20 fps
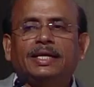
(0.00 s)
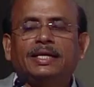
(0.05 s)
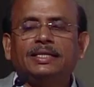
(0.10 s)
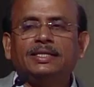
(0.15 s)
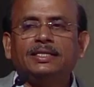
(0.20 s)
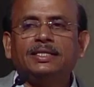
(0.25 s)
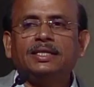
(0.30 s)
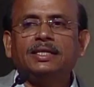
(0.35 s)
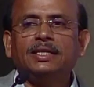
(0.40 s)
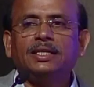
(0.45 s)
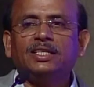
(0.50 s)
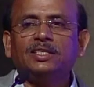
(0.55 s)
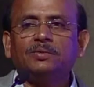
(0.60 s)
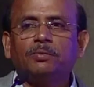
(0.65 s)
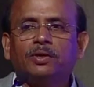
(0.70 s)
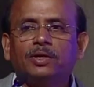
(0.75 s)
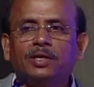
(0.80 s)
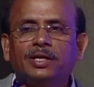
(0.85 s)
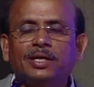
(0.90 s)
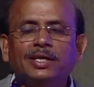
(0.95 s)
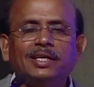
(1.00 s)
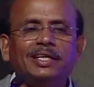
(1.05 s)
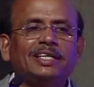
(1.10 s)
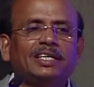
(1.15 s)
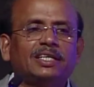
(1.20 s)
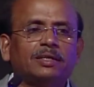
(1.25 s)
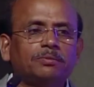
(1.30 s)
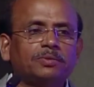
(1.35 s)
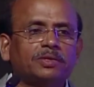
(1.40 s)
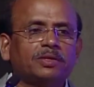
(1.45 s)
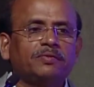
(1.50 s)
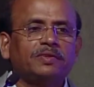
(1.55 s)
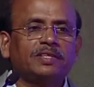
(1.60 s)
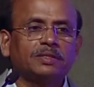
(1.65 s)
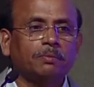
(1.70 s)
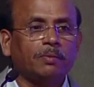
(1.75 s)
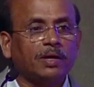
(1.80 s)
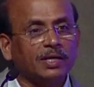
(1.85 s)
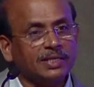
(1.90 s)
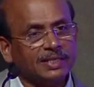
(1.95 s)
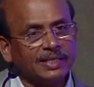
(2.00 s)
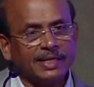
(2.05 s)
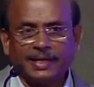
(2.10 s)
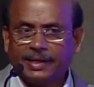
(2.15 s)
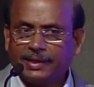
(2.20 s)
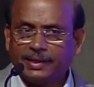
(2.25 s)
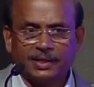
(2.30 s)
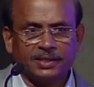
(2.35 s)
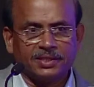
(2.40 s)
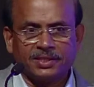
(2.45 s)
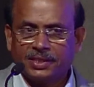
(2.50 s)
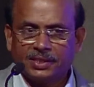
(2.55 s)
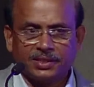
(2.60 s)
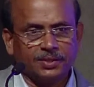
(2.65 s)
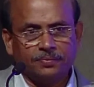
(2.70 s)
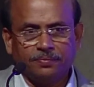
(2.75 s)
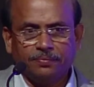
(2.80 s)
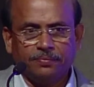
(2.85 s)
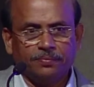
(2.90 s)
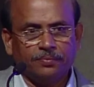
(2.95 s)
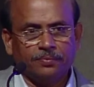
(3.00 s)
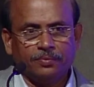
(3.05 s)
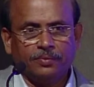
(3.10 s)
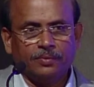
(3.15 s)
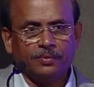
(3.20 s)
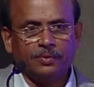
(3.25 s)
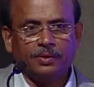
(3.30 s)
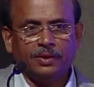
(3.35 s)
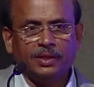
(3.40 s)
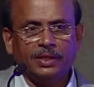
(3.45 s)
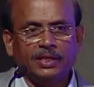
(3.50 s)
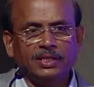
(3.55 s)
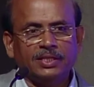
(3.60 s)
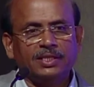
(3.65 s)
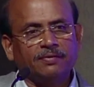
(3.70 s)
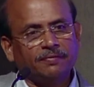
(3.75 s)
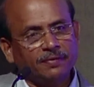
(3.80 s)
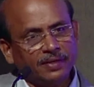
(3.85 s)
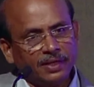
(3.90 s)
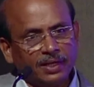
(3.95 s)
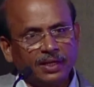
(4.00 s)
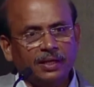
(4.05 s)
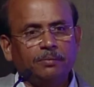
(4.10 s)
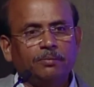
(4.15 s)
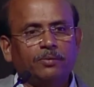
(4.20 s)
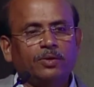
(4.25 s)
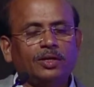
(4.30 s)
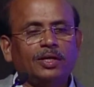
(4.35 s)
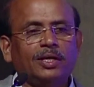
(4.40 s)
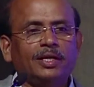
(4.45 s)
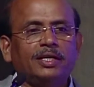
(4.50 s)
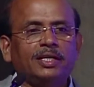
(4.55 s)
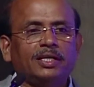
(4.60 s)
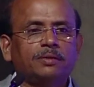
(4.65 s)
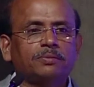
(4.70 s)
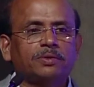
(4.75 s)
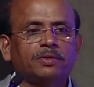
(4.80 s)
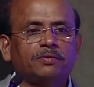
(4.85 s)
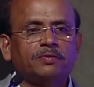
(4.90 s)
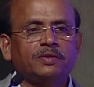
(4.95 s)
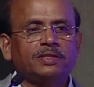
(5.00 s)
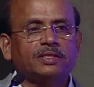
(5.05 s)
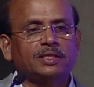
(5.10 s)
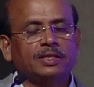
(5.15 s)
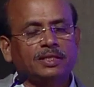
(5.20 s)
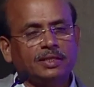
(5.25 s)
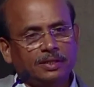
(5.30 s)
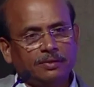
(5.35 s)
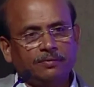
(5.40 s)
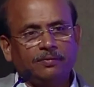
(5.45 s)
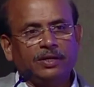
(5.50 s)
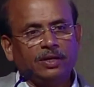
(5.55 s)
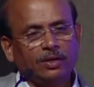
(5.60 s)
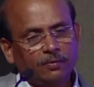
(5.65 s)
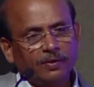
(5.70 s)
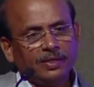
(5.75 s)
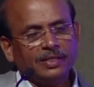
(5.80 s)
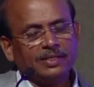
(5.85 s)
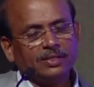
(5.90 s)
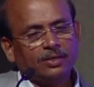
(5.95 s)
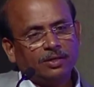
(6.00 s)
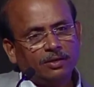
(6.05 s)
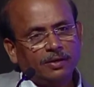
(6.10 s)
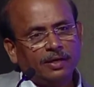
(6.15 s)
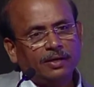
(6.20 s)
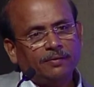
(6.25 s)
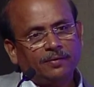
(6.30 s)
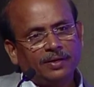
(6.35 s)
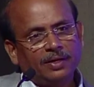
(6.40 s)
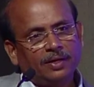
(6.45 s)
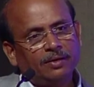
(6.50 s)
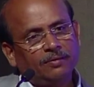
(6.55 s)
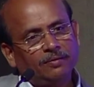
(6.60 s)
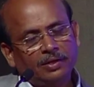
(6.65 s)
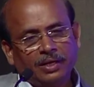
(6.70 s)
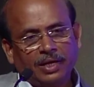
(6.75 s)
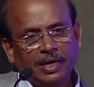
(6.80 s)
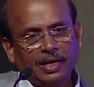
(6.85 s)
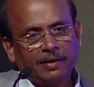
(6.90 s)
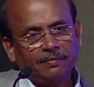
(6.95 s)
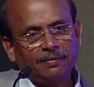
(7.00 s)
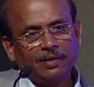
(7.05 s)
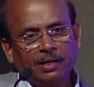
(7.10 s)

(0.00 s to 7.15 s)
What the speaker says: engine is modeled in terms of its mass characteristics. It is definitely modeled in terms of its, we will have a